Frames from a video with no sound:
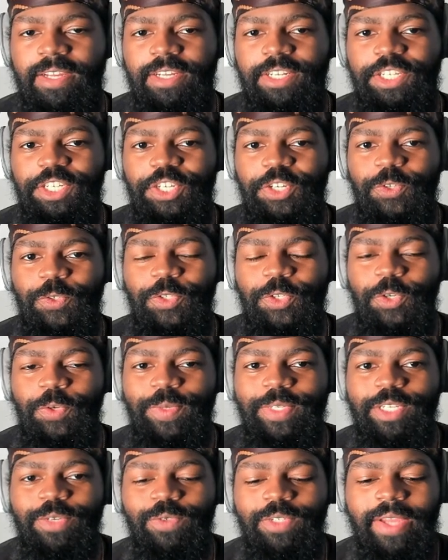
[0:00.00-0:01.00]
YouTube
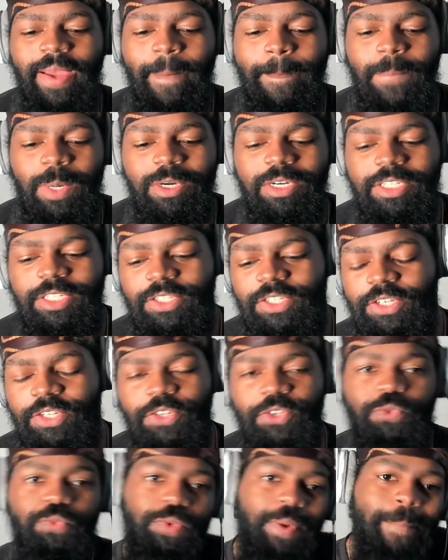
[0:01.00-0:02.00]
is good to our boys and
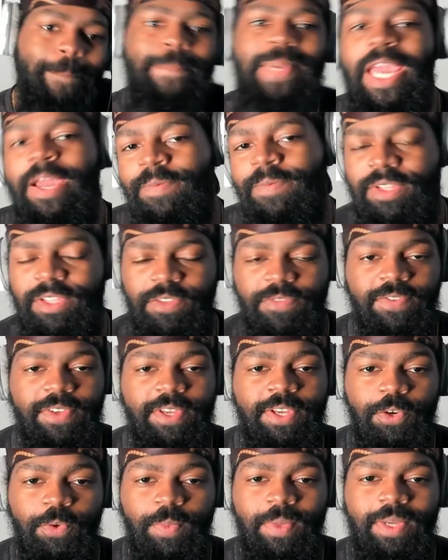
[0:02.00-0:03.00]
girls. We back in the
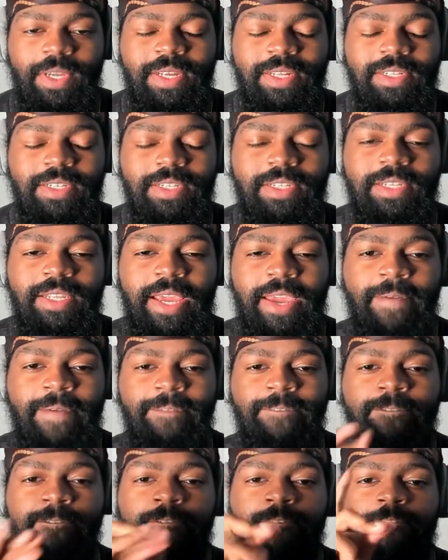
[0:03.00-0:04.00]
video, man. Today,
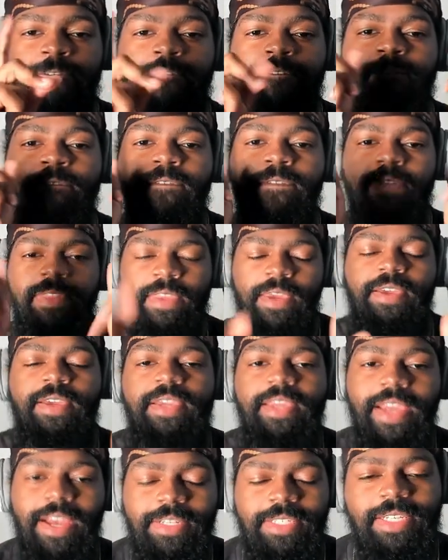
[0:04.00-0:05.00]

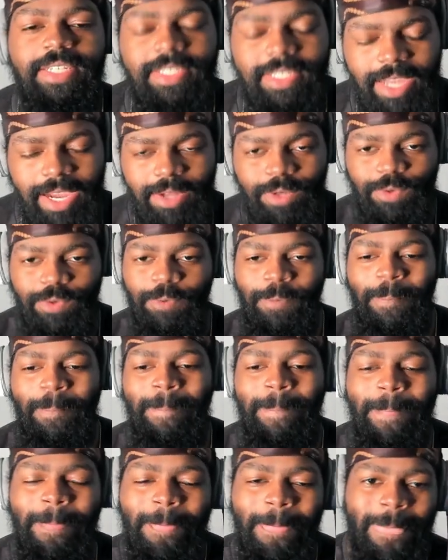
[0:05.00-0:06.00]
y'all see the title.
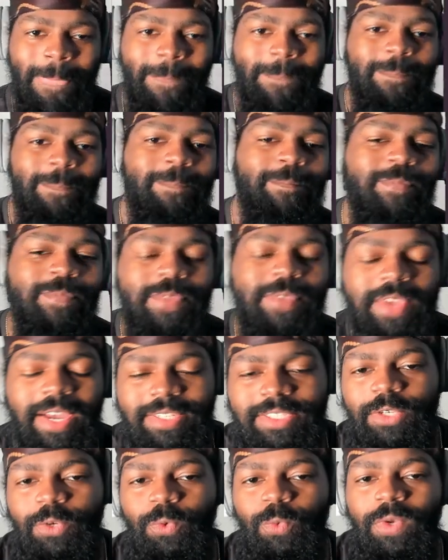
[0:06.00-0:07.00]
Y'all
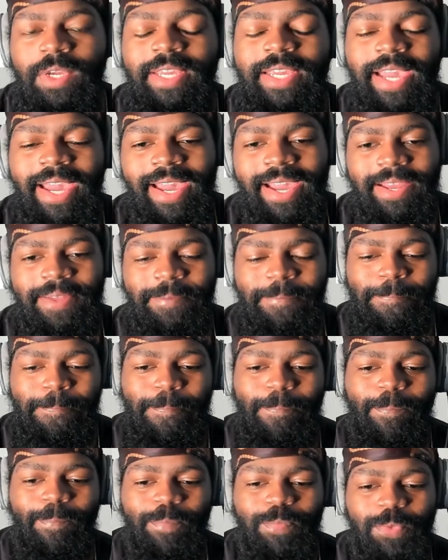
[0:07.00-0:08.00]
see what we got.
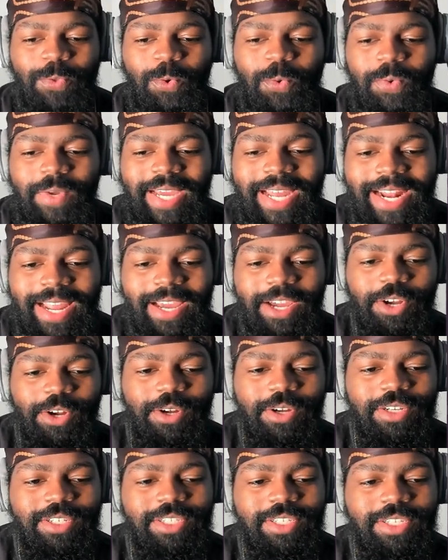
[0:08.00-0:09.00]
We got our
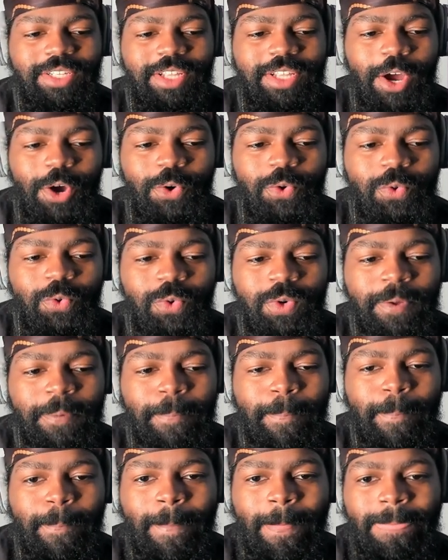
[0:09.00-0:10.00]
girl Snow,
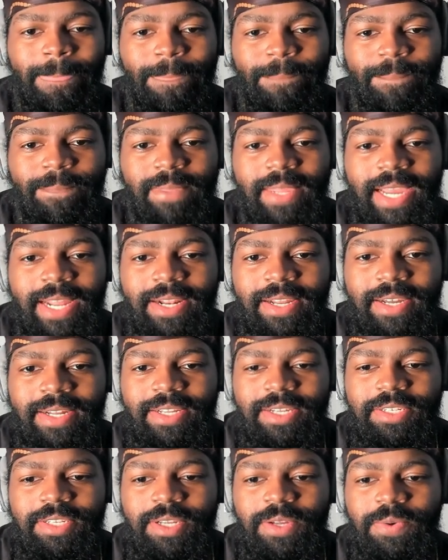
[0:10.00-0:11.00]
and uh,
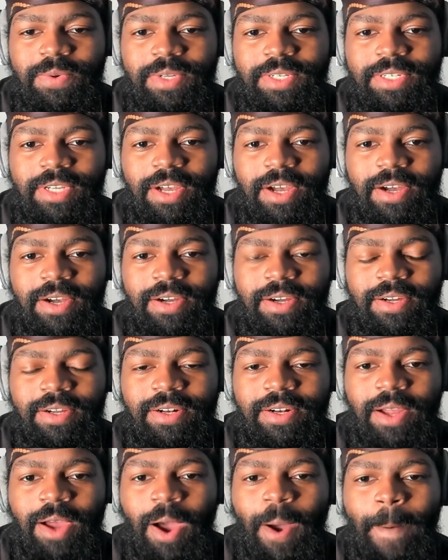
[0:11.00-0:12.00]
this song is
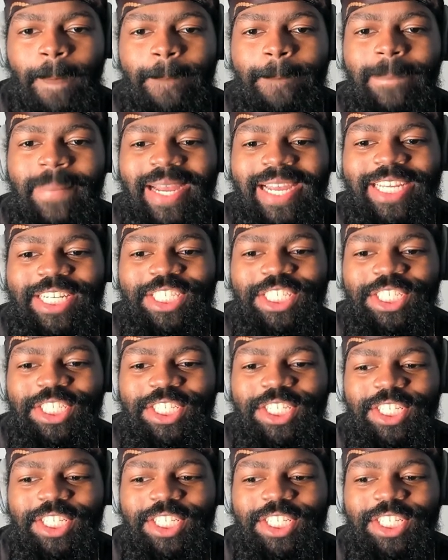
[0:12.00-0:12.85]
called "On My." Sh